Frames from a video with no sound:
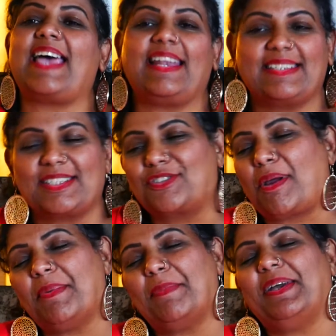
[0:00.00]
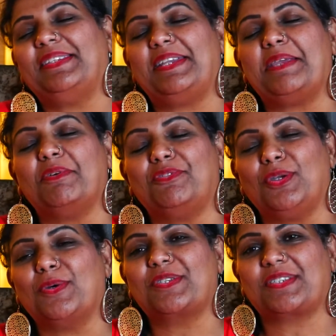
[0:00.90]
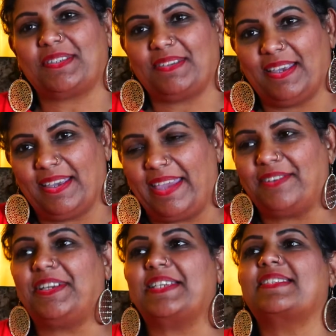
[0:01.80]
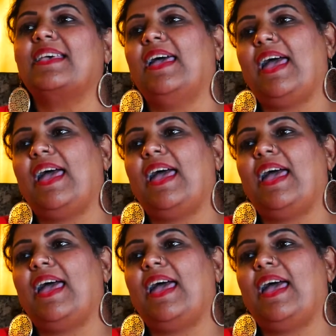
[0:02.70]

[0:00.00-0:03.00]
talented drummer by the name of Joost Henricks,